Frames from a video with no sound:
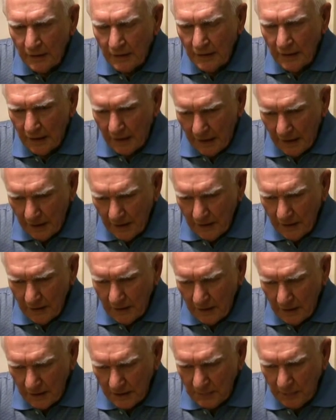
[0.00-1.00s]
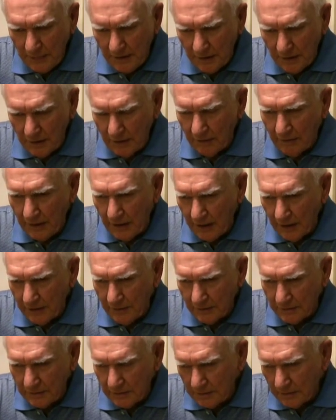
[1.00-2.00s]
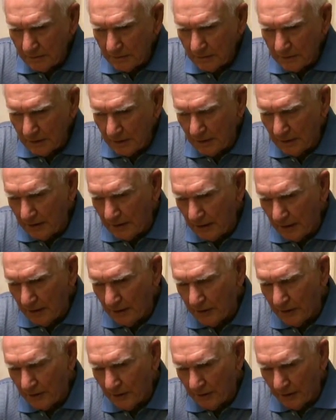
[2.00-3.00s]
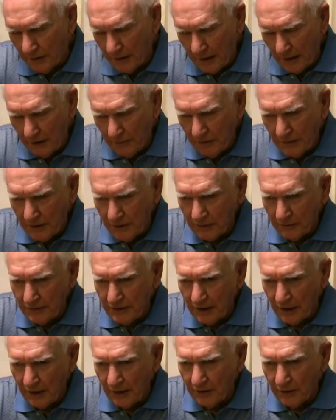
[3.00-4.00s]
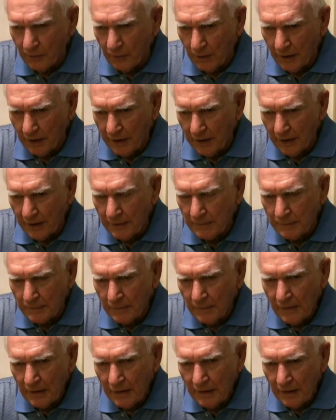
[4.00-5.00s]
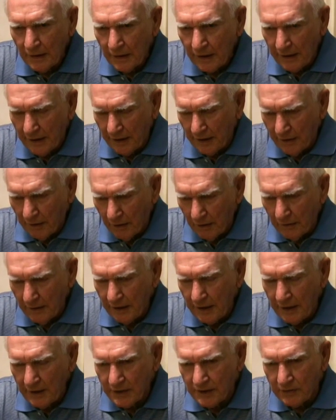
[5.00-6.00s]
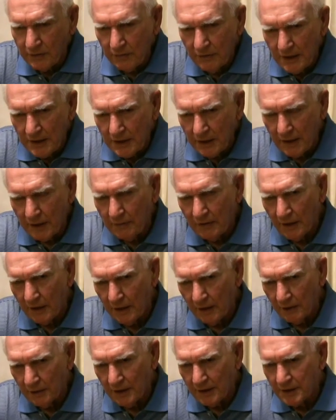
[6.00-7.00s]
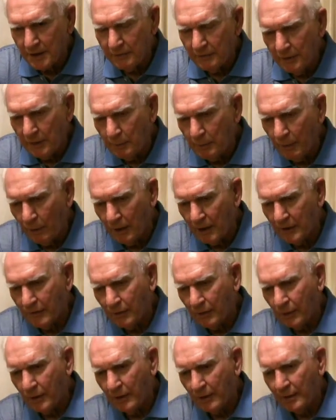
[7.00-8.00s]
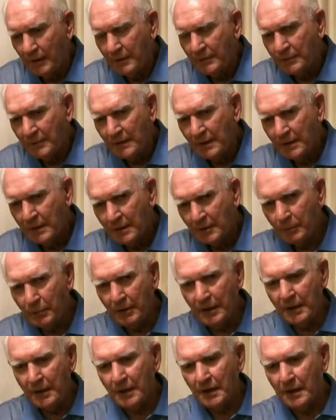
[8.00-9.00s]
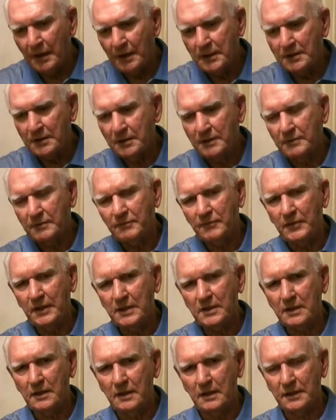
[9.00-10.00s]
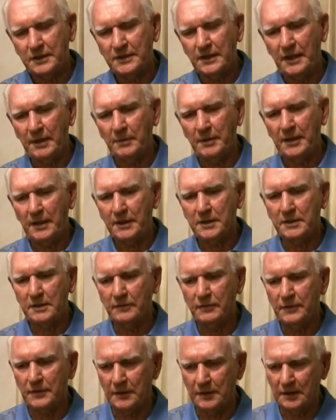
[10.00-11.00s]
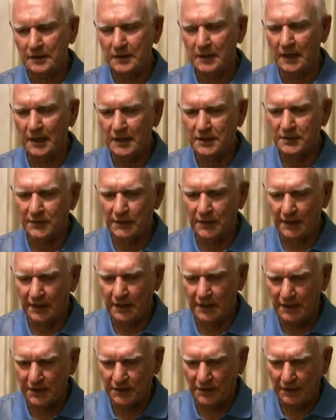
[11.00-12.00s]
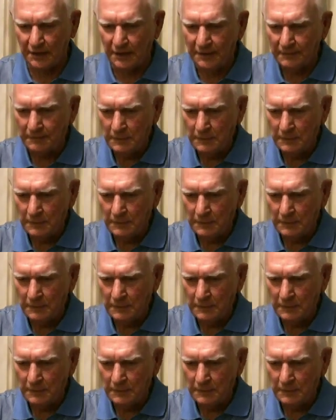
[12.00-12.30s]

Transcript: Got out of the hospital around the 10th or 11th of January and had already received a notice to report for pre-induction physical examination for classification.